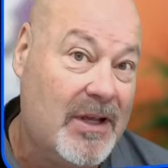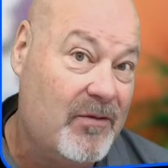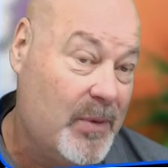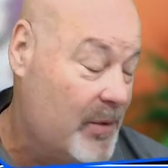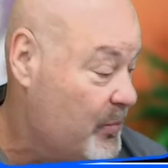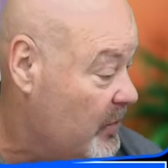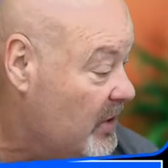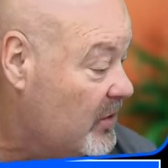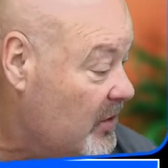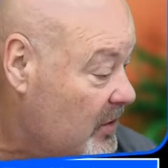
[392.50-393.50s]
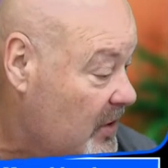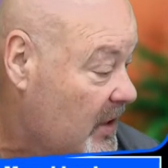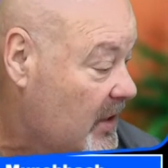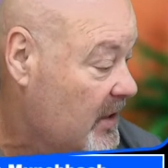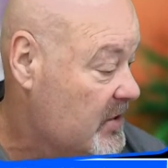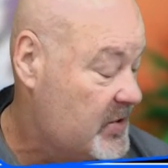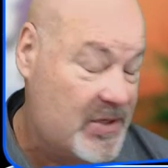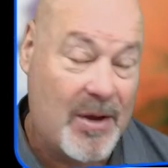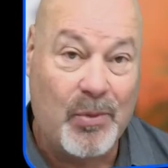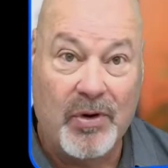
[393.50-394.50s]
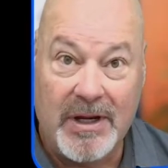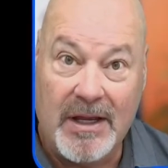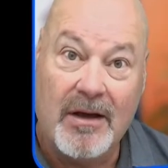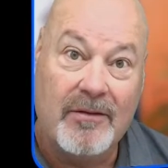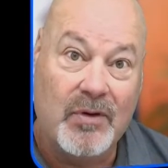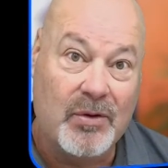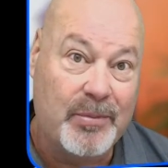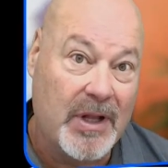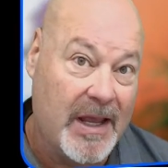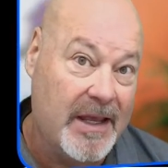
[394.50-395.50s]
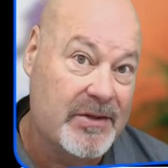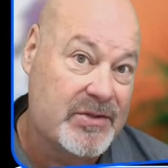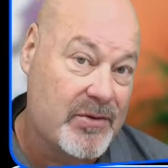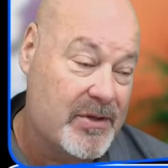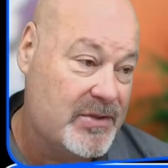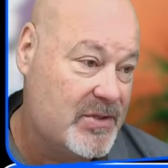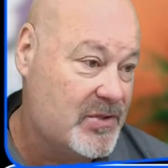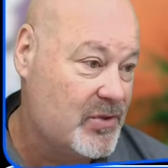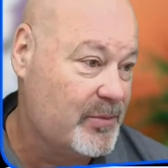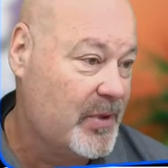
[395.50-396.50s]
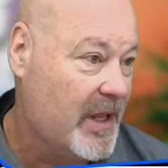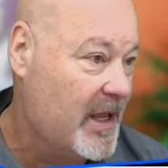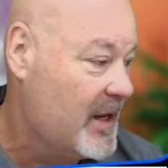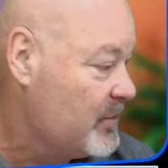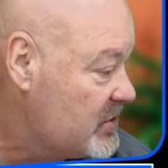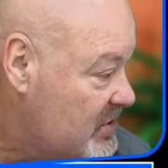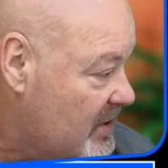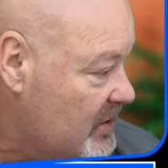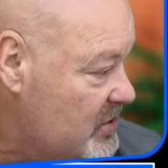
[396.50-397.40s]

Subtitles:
give me a pretty good summary of your plan. So this is your plan. I'm just going to